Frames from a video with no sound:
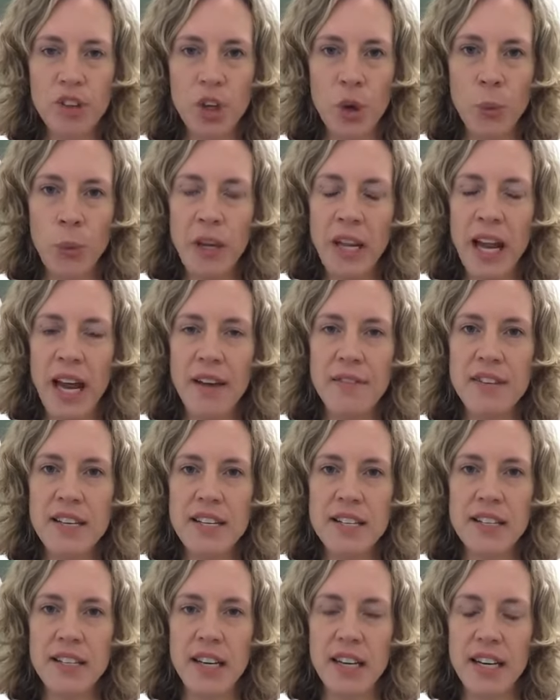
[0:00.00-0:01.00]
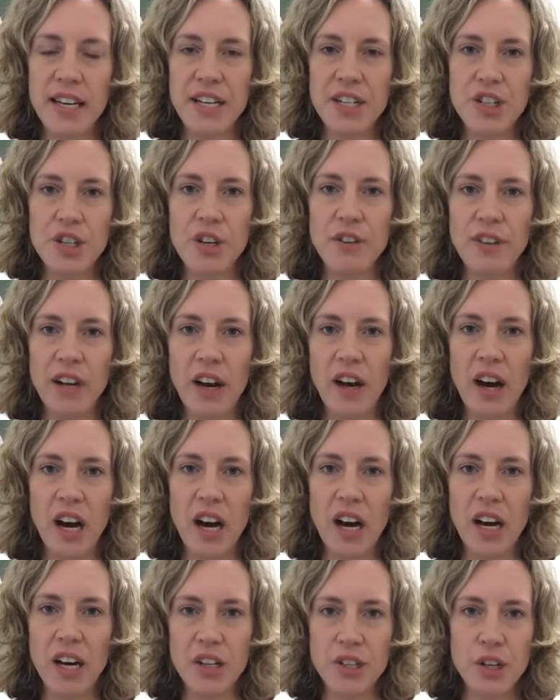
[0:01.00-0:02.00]
we have this connection of our
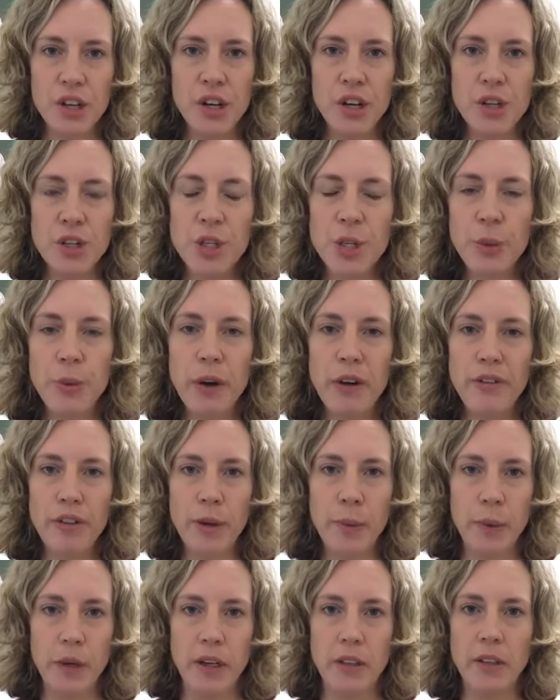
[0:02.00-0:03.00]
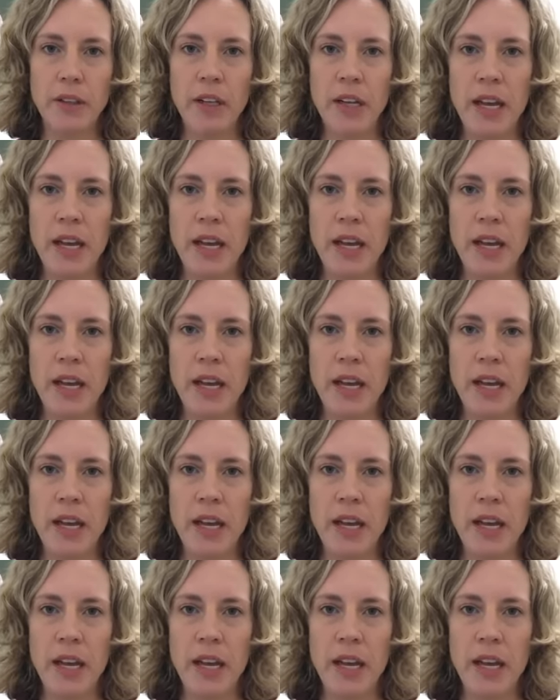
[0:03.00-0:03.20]
heart to everyone.